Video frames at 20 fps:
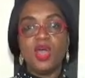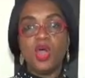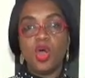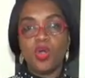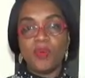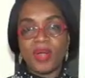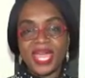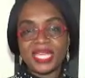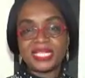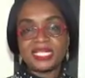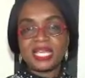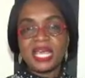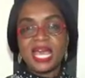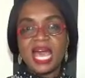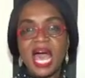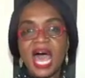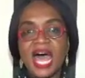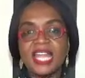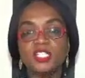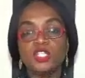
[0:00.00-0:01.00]
All right,
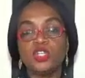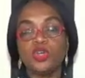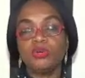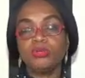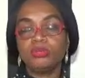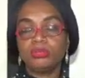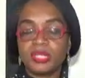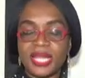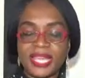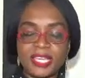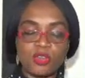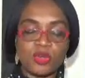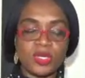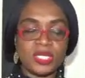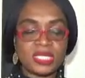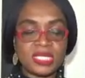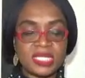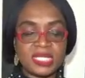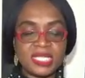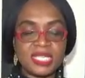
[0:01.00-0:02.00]
and like you
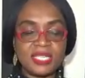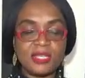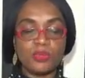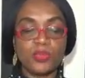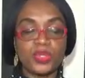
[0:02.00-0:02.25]
can see,